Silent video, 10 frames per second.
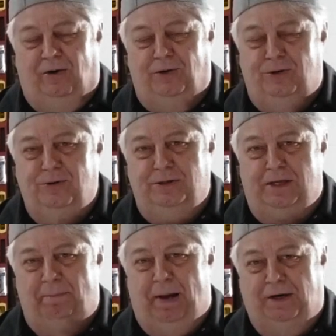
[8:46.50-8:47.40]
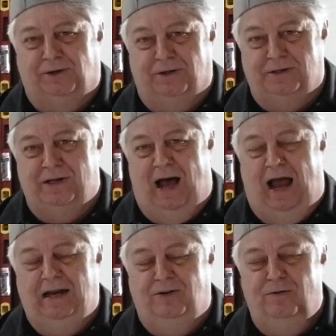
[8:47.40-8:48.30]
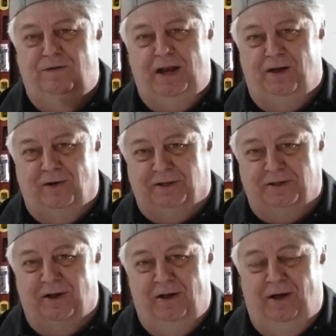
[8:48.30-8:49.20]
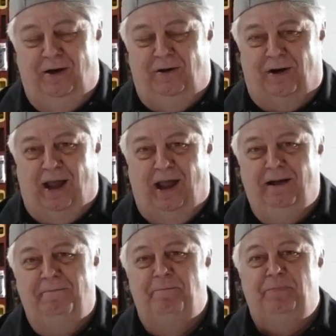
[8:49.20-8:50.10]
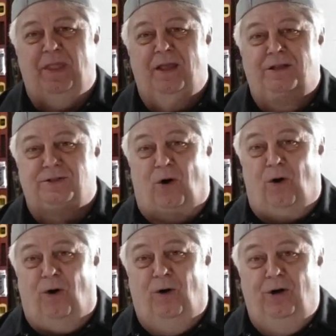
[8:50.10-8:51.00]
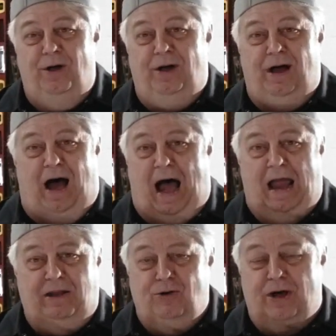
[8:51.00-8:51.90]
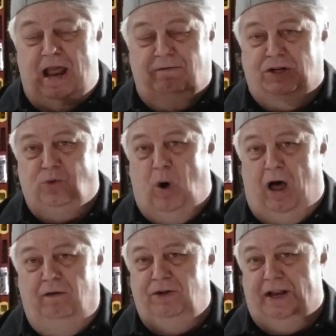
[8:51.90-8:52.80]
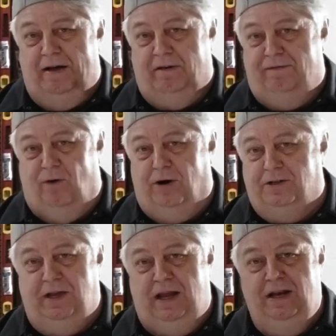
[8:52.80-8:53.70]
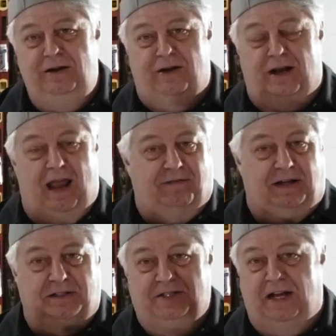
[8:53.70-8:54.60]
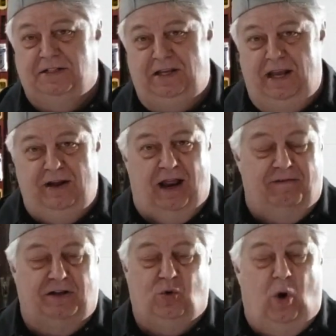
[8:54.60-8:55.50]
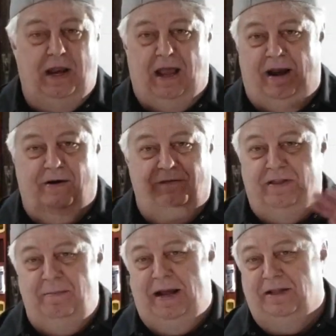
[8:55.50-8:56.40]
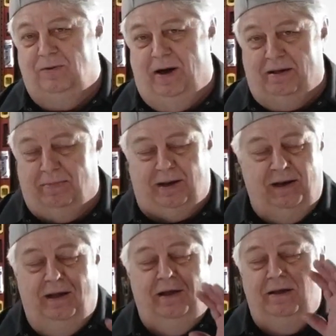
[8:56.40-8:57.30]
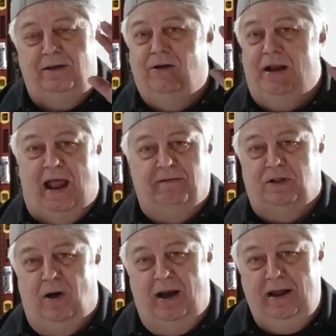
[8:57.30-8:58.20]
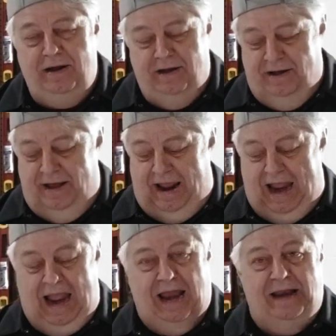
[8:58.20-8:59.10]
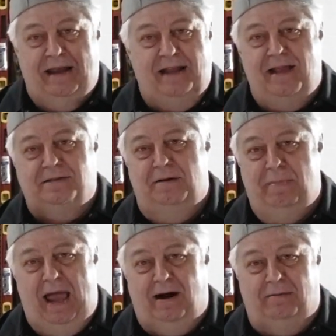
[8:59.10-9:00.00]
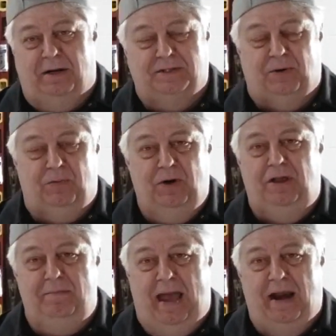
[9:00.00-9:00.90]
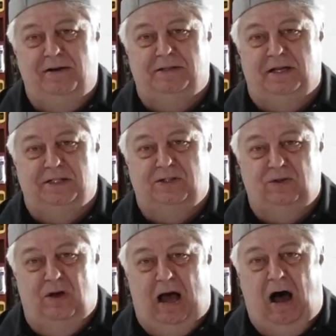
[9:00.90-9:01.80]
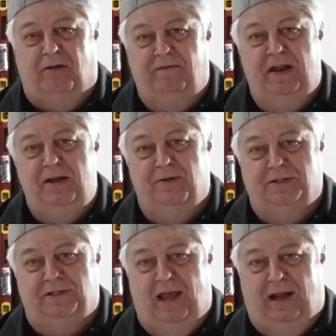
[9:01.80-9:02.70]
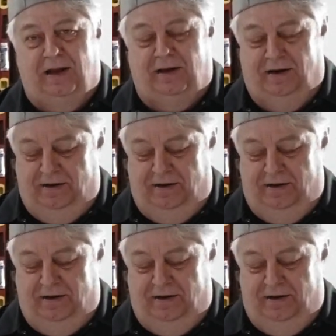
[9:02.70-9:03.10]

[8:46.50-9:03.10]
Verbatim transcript: don't use the pictures. I do videos, okay? So I, you can have a 12, you can have a 14, you can have a 16, you can have a 20. I don't know if they make a 20, but you can have a 20 and it doesn't matter because what really matters is how the video is taken,